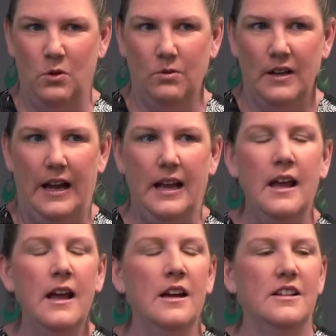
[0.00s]

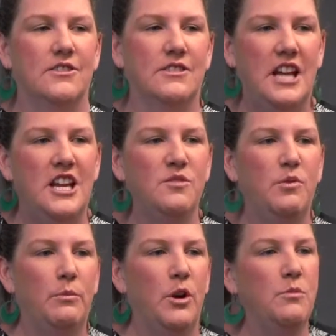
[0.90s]
Okay, so a
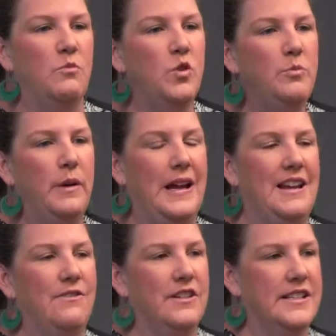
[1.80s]
teachable moment would
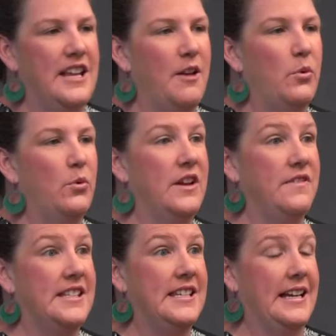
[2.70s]
be, for example,
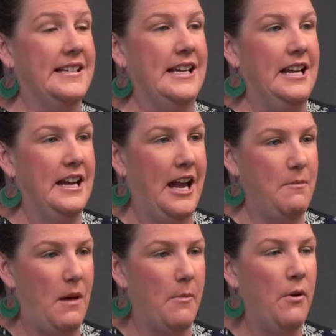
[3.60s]
if a sex scene
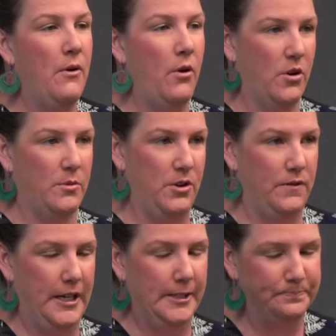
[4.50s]
came up on a
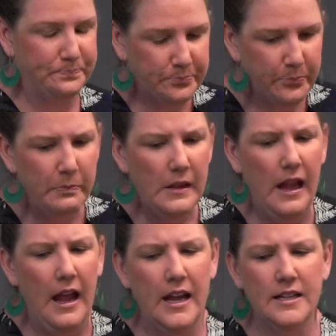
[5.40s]
movie
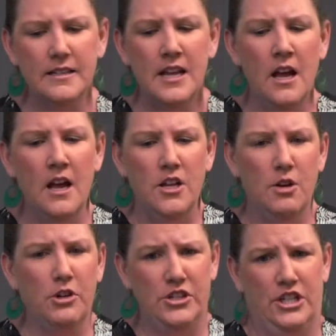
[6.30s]
and
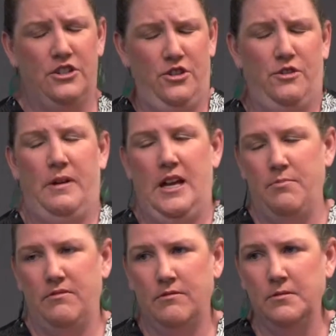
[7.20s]
you're watching two
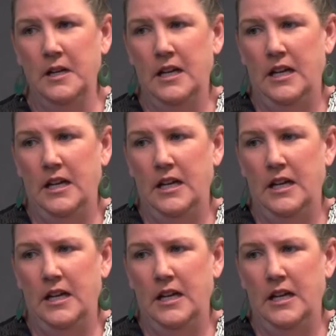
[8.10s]
people